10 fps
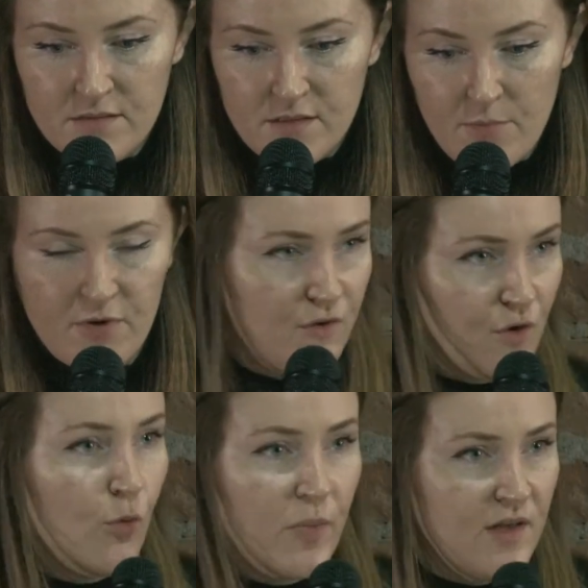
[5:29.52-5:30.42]
cyber
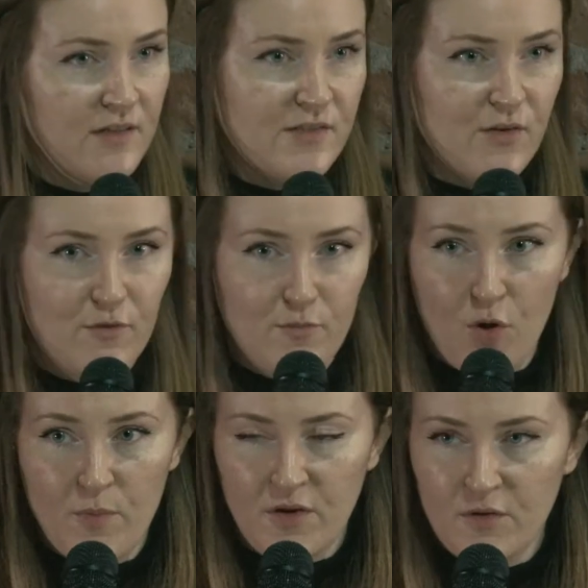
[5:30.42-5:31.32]
utopian sort of
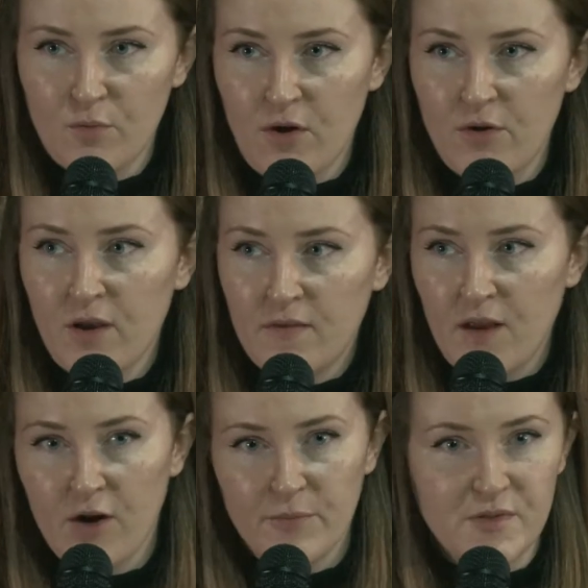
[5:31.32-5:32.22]
moment where you had
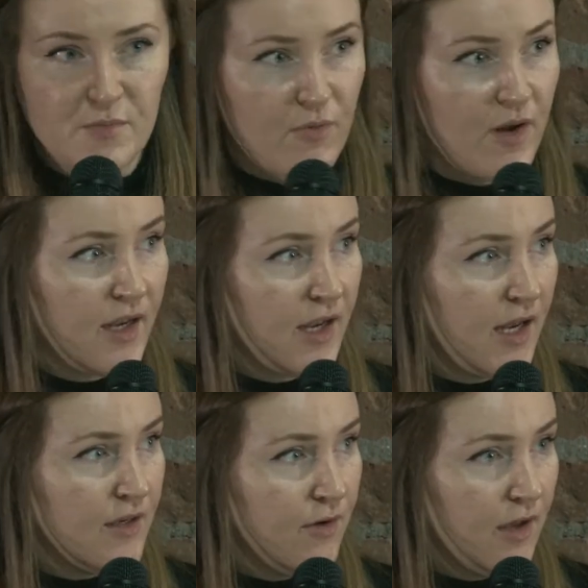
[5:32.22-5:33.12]
the Arab Spring
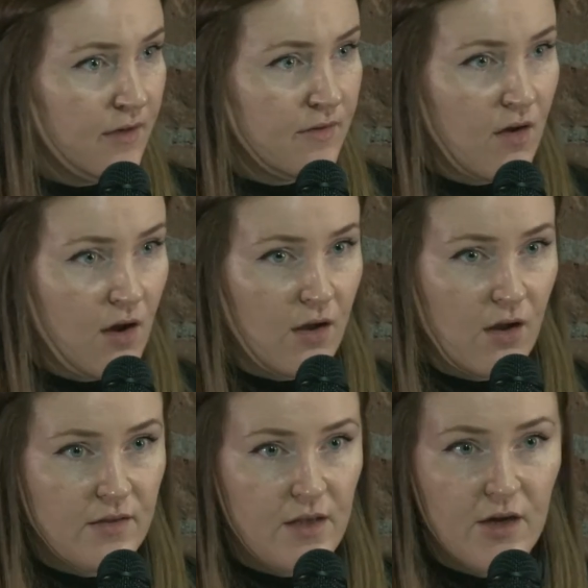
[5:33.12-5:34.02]
and you had
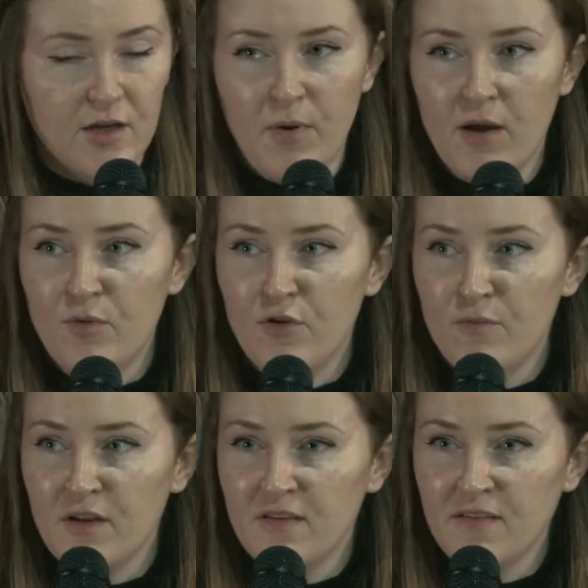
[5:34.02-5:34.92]
the Occupy
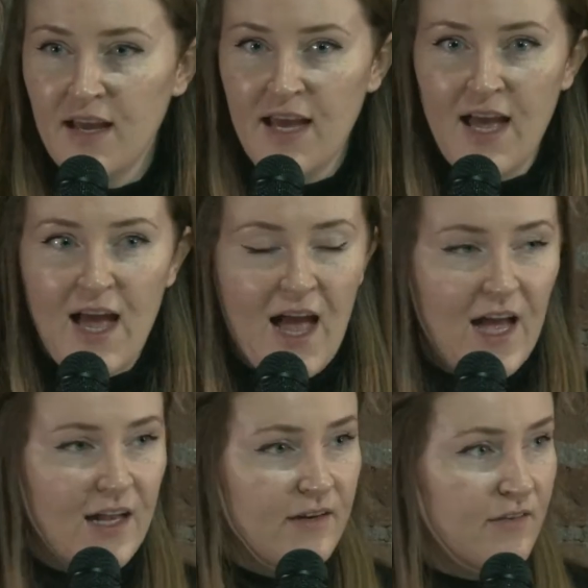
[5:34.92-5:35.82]
movement,
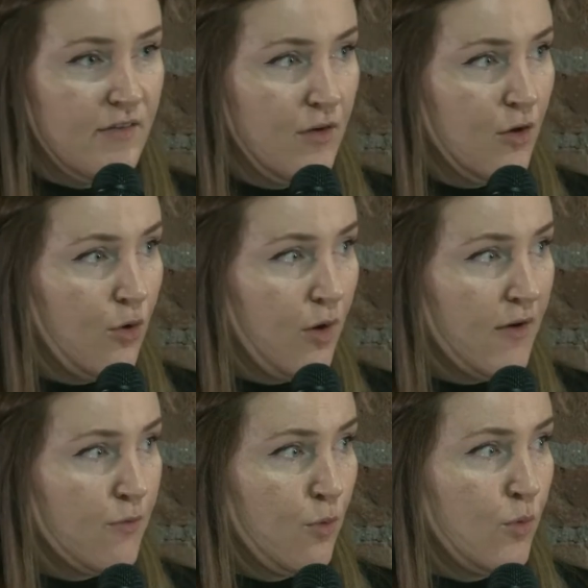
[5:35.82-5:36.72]
and
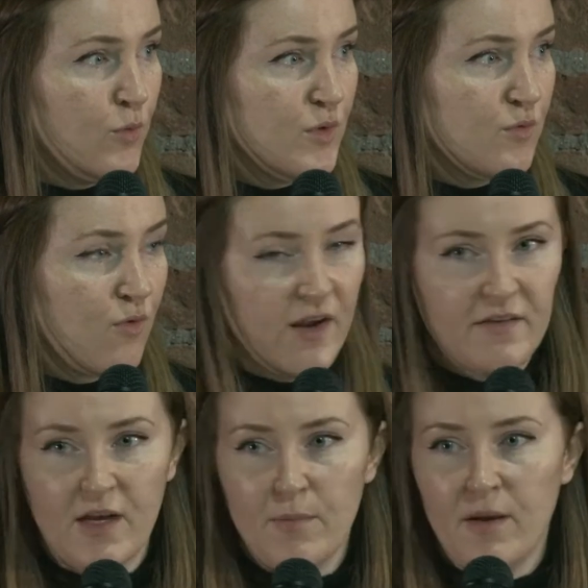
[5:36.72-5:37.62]
everyone was
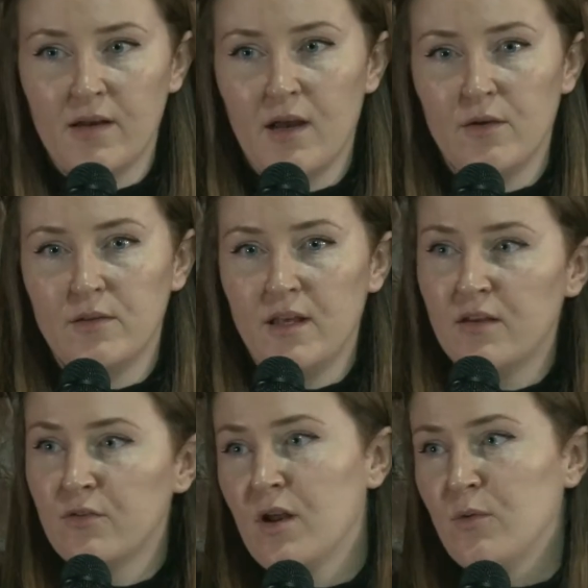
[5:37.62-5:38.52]
writing about how the
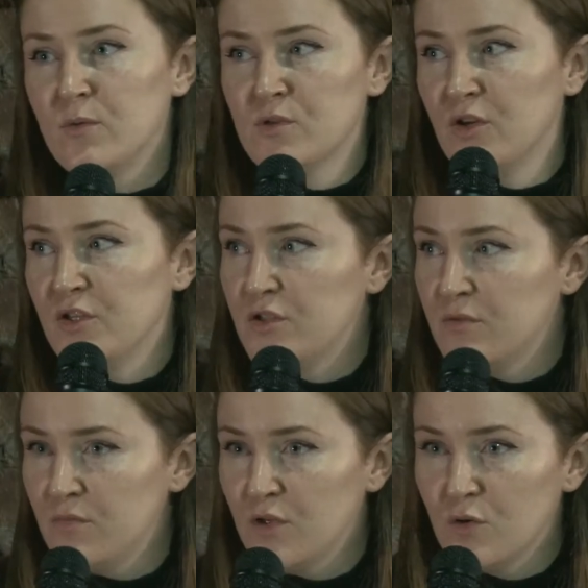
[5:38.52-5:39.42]
internet was going
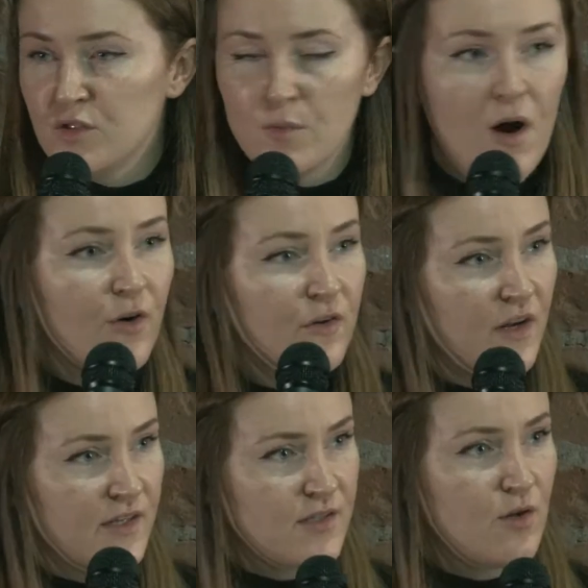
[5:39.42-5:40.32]
to
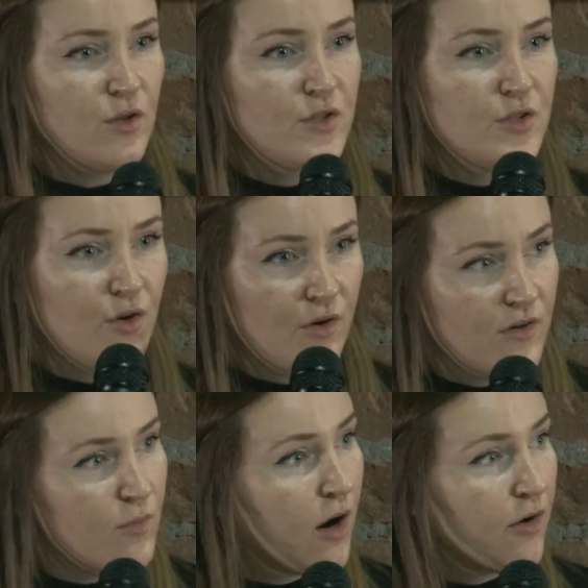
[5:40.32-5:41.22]
democratize culture
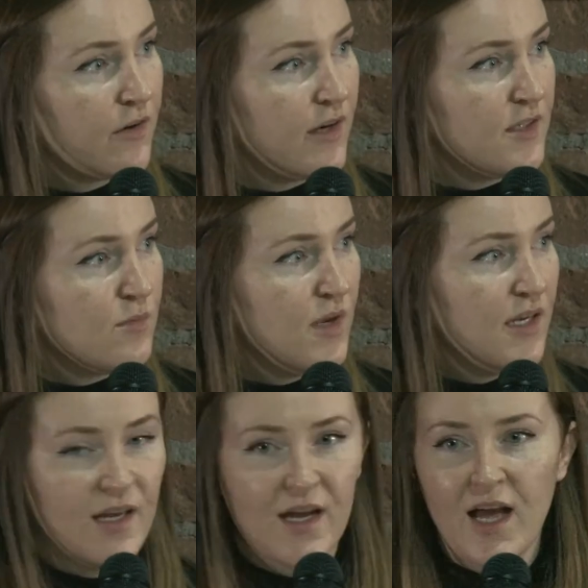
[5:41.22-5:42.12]
and democratize
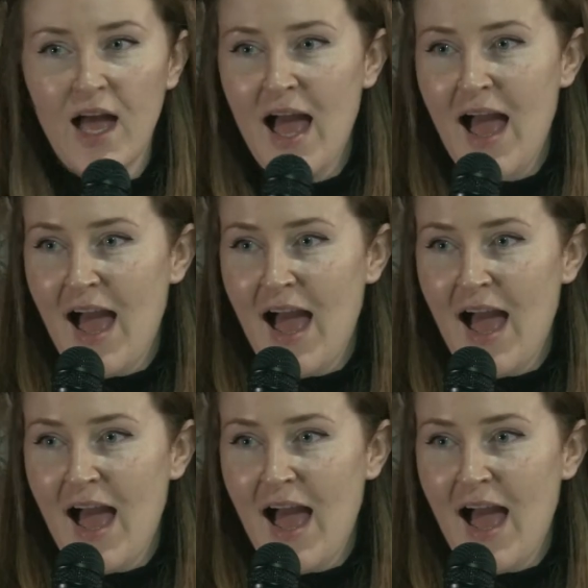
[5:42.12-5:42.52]
media,